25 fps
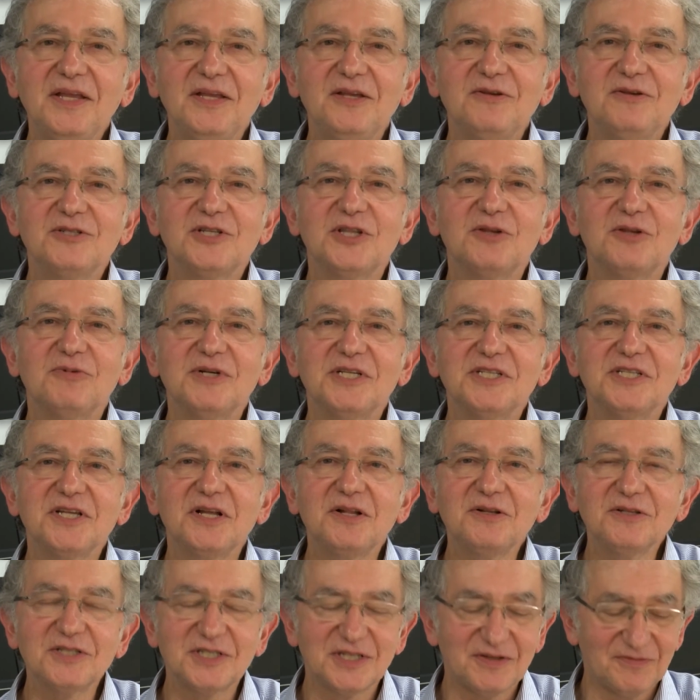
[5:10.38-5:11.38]
use the
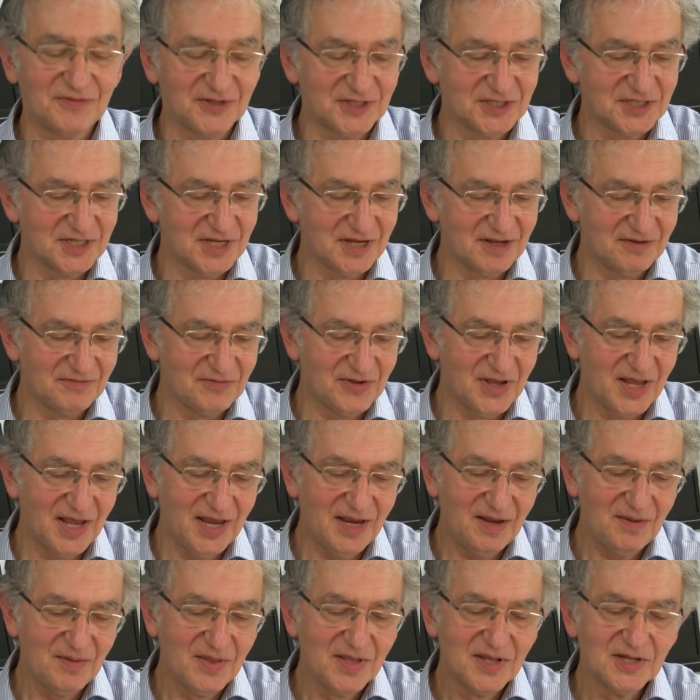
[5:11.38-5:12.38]
results of the
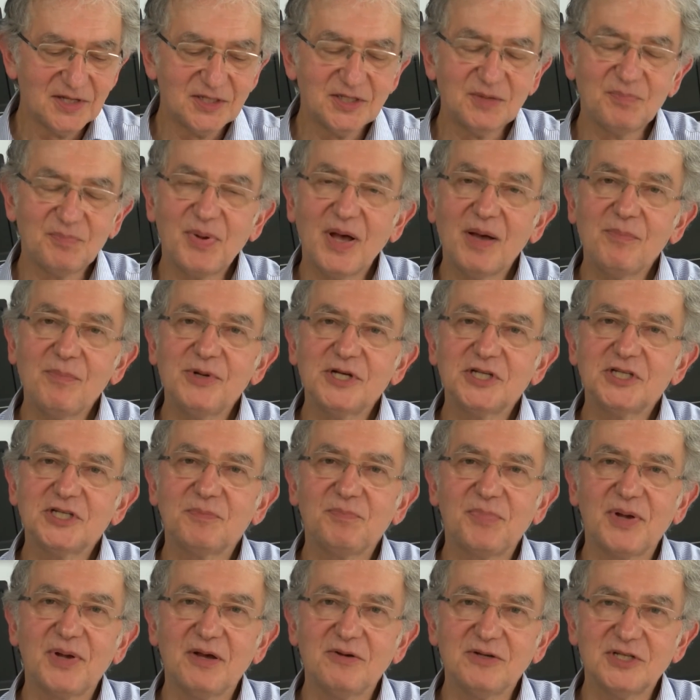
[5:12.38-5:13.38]
survey to publish a
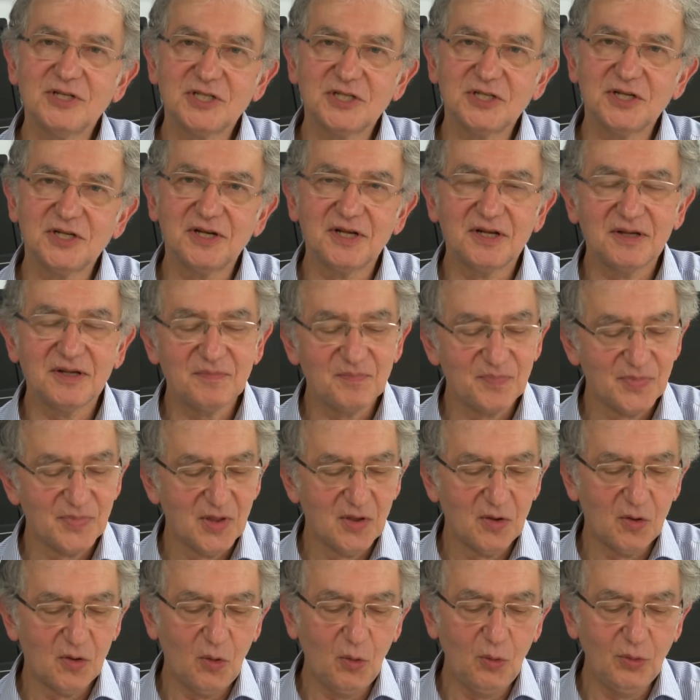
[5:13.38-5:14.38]
poster
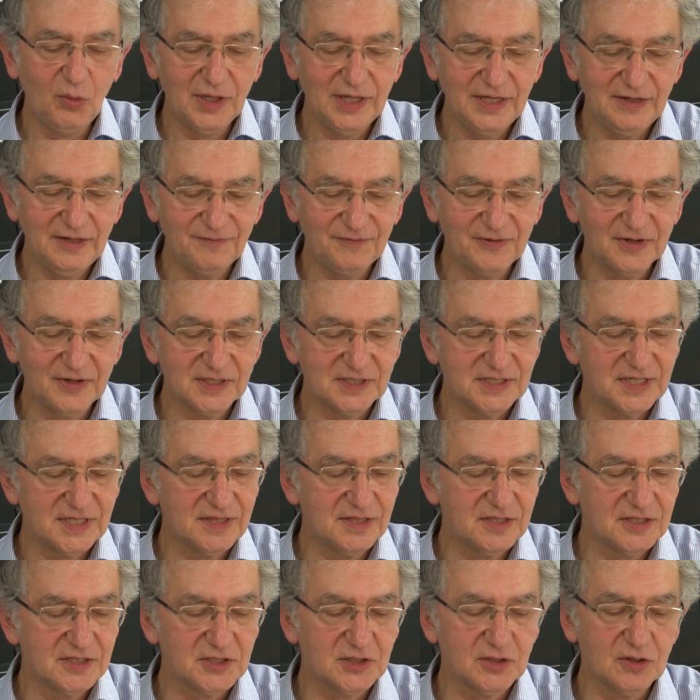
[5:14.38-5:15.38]
or leaflets in
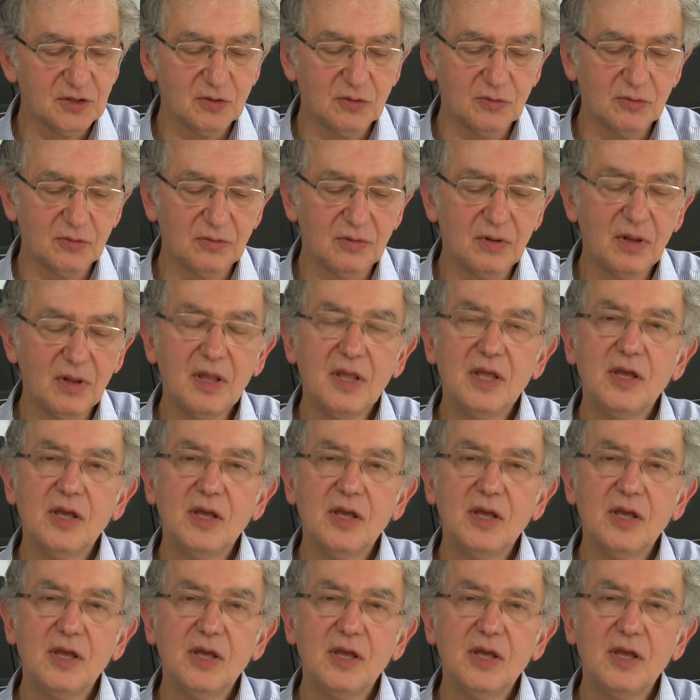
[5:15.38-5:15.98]
the school